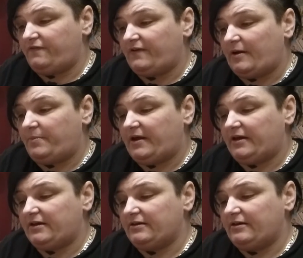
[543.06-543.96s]
of
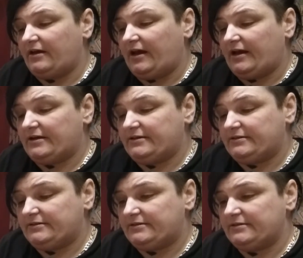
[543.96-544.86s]
fabric
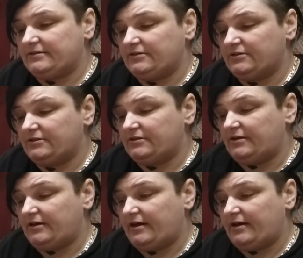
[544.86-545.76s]
and
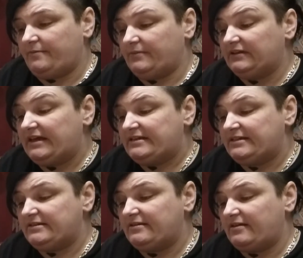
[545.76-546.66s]
um,
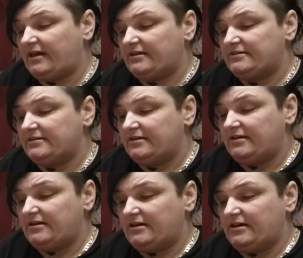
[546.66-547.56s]
laces and things.
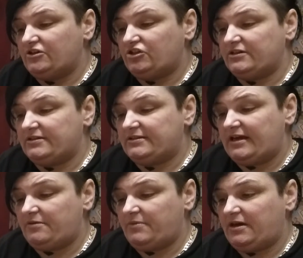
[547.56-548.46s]
And she
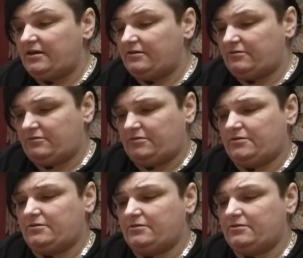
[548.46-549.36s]
sent me...
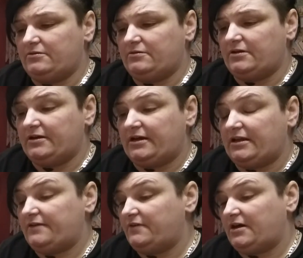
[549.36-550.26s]
I can't
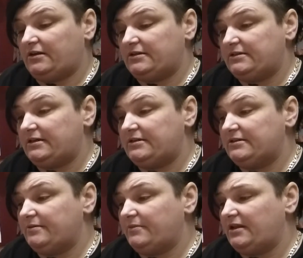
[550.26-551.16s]
even handle see. I need
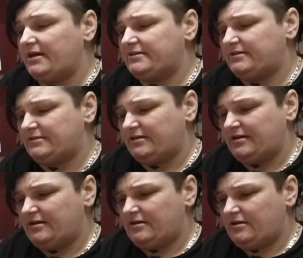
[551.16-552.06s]
to get my glasses.
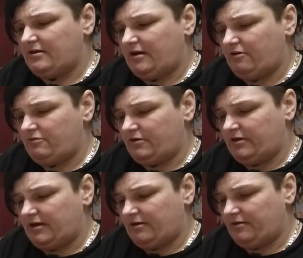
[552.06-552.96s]
How
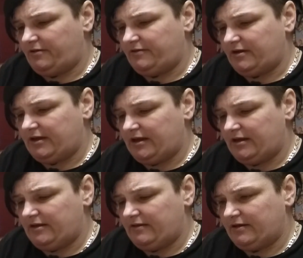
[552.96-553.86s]
on earth did I get
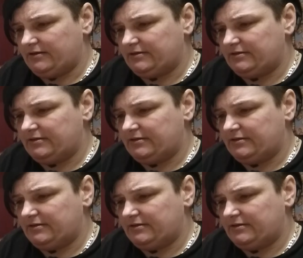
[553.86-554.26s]
into this?